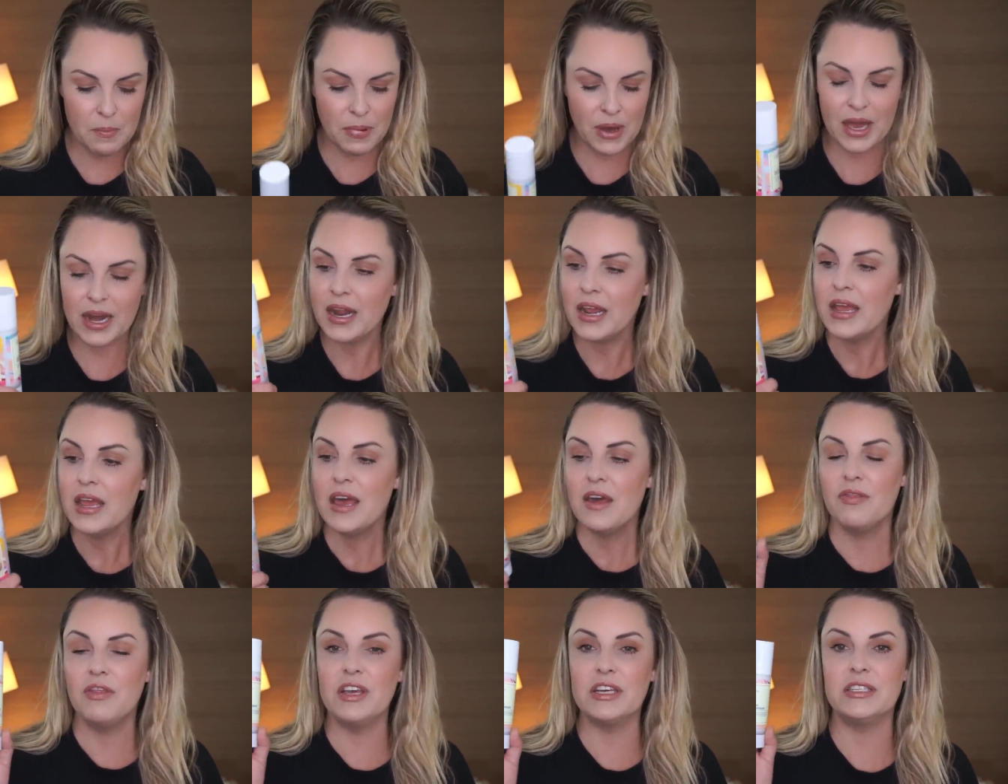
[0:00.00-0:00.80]
But
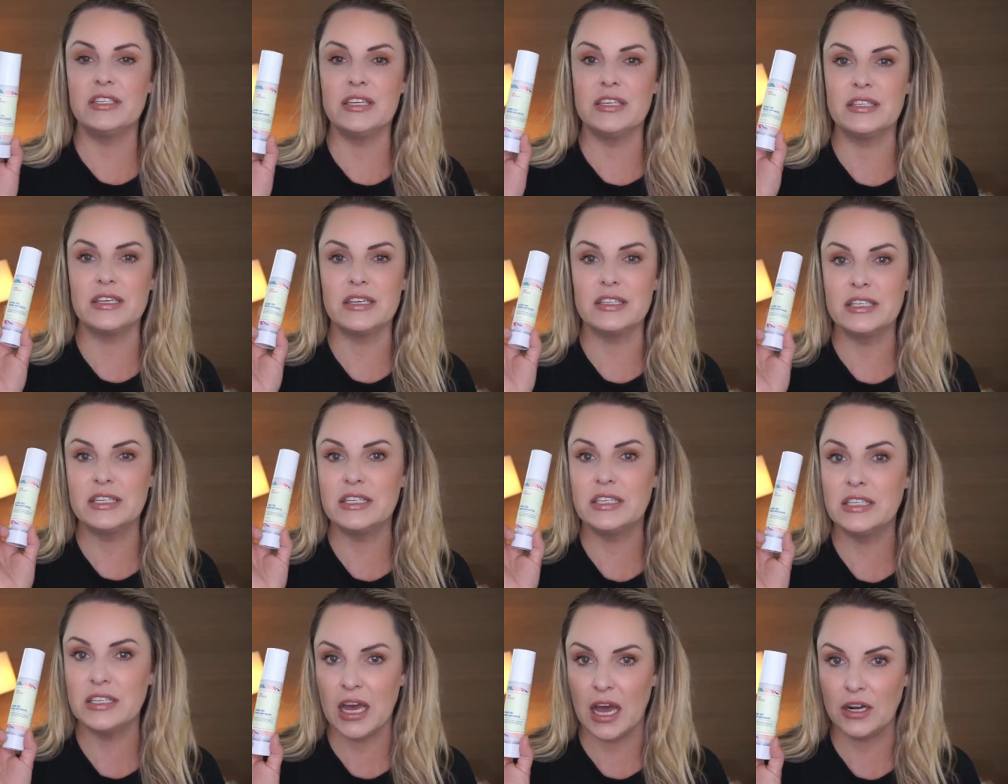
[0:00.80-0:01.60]
this is
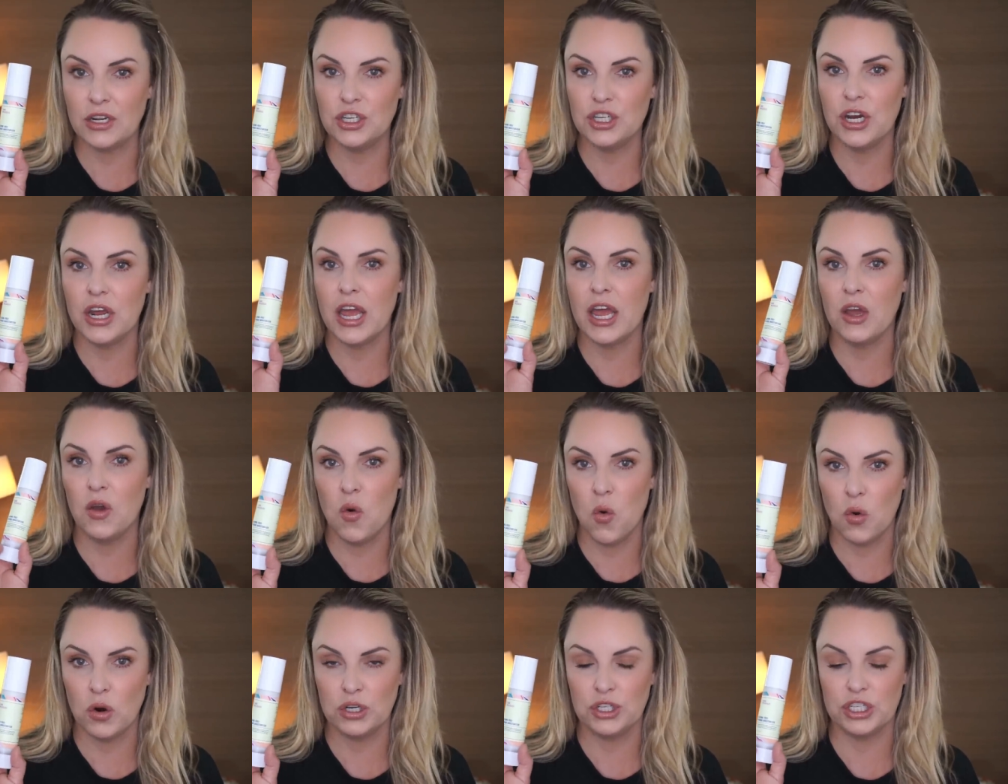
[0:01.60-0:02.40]
such a
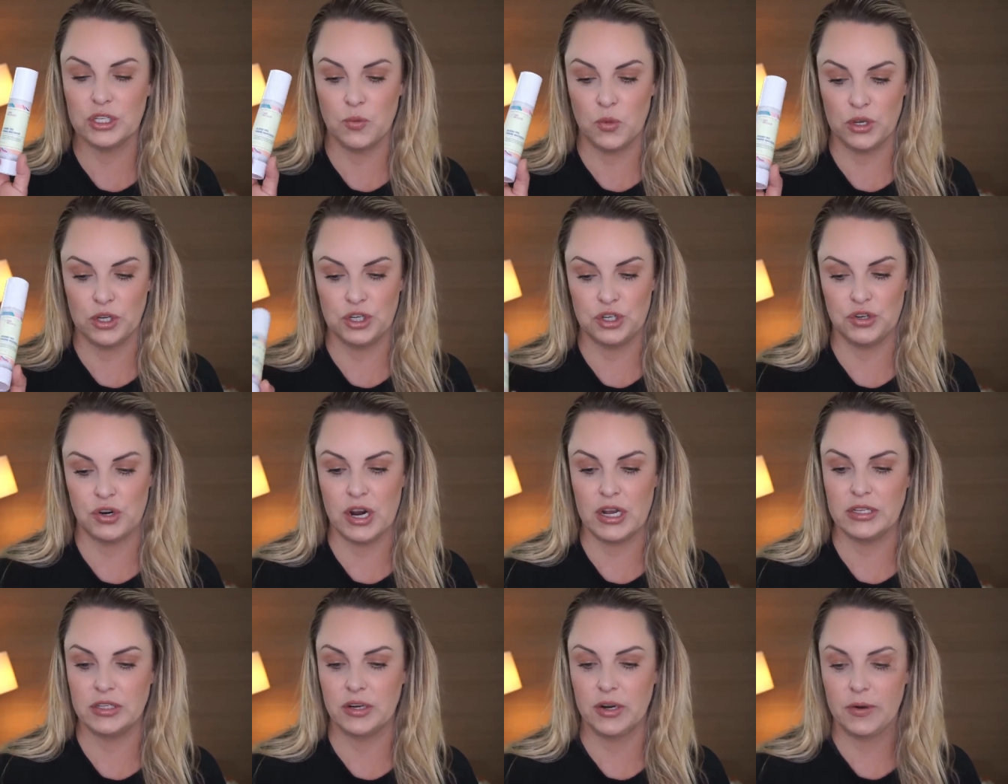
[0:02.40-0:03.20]
gorgeous
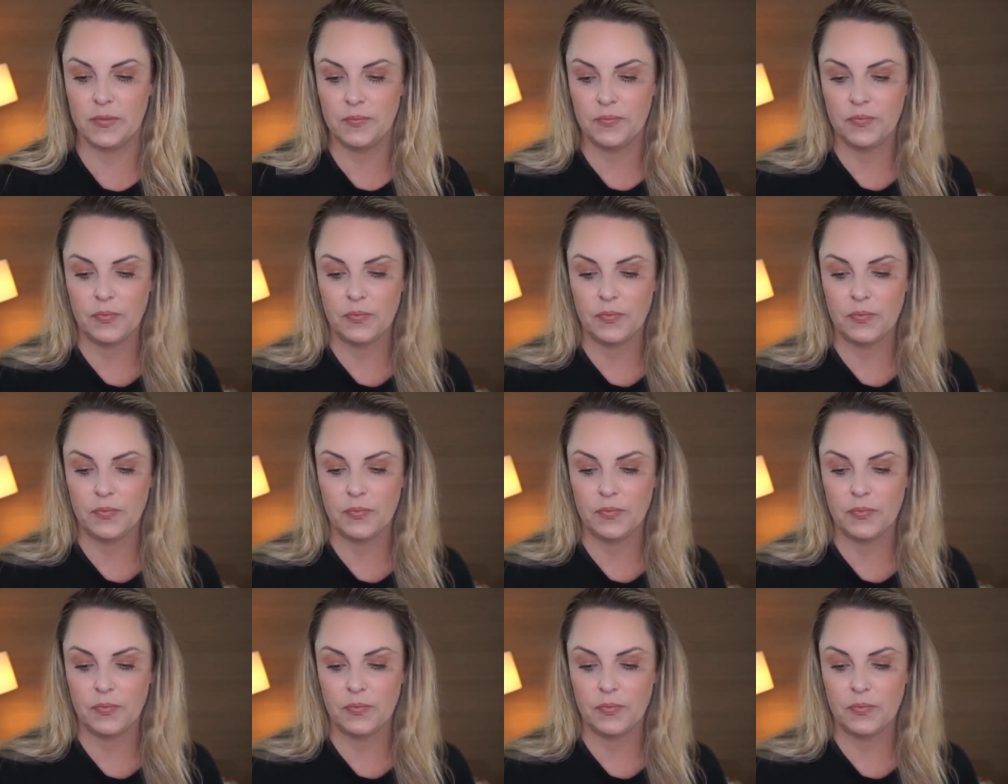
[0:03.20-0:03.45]
moisturizer.